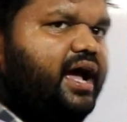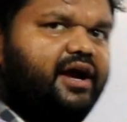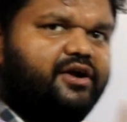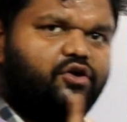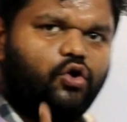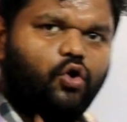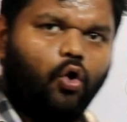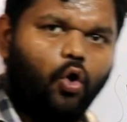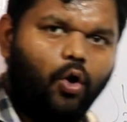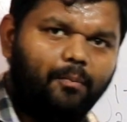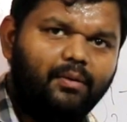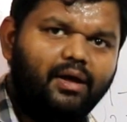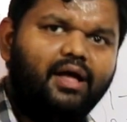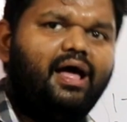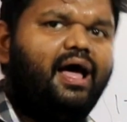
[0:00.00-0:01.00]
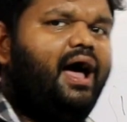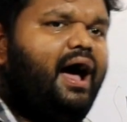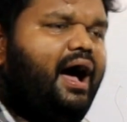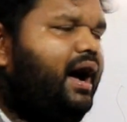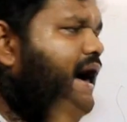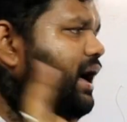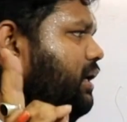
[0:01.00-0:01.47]
at your home.
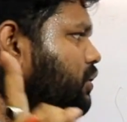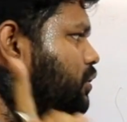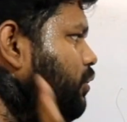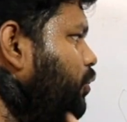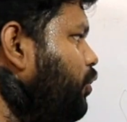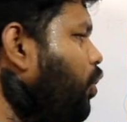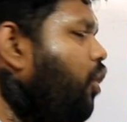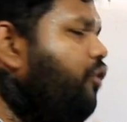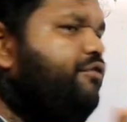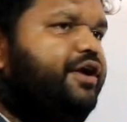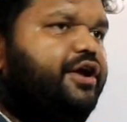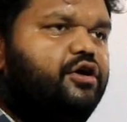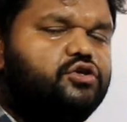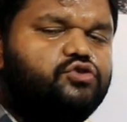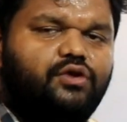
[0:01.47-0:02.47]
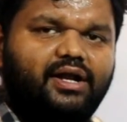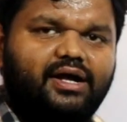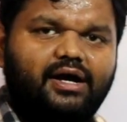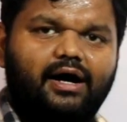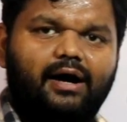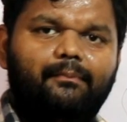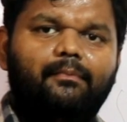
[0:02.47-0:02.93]
No videos will
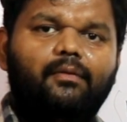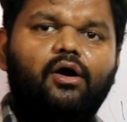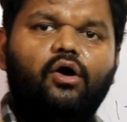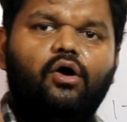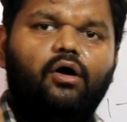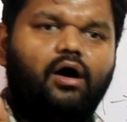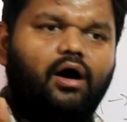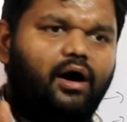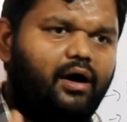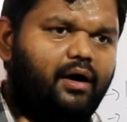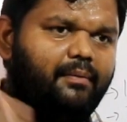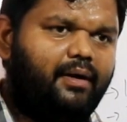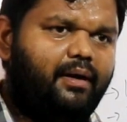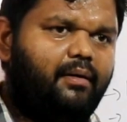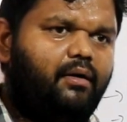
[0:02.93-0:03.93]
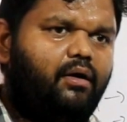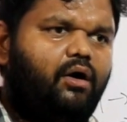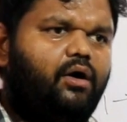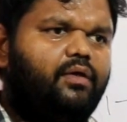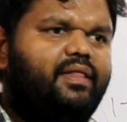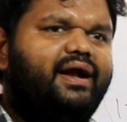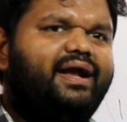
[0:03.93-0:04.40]
come
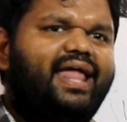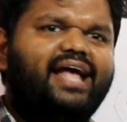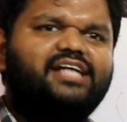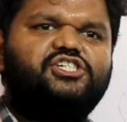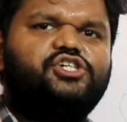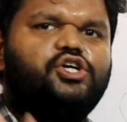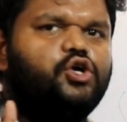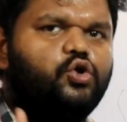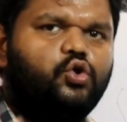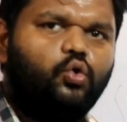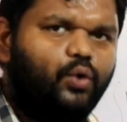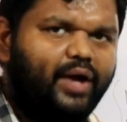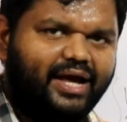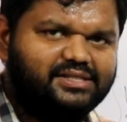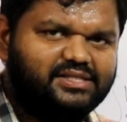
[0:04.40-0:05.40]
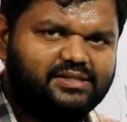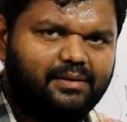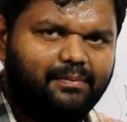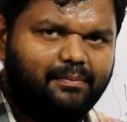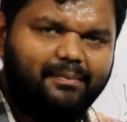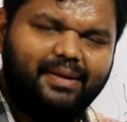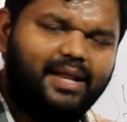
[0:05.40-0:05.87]
on the next 2
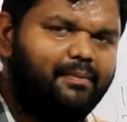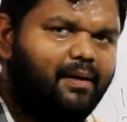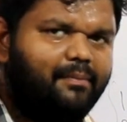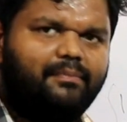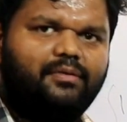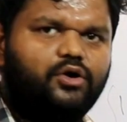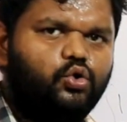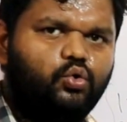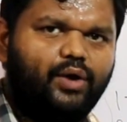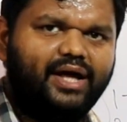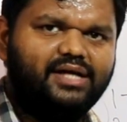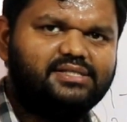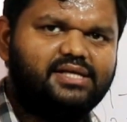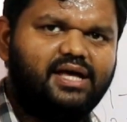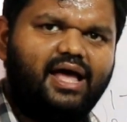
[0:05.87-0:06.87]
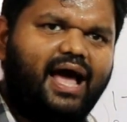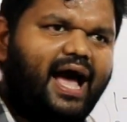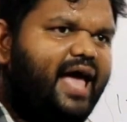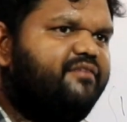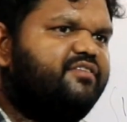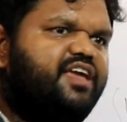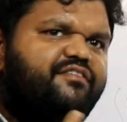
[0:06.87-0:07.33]
days, minimum 2 days.
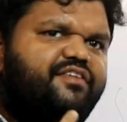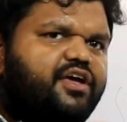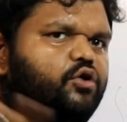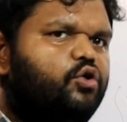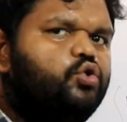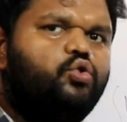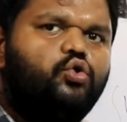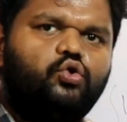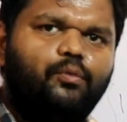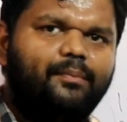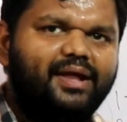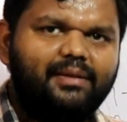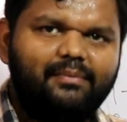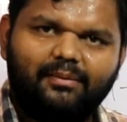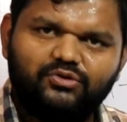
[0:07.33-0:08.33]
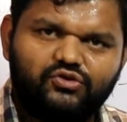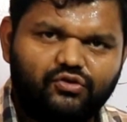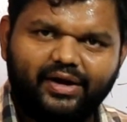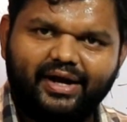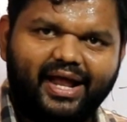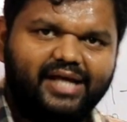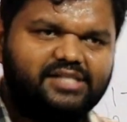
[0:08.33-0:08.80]
I am giving you 2 to minimum
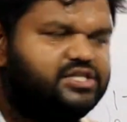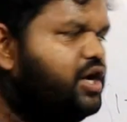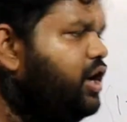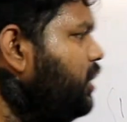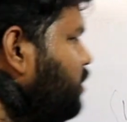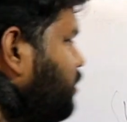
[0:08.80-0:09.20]
3 days to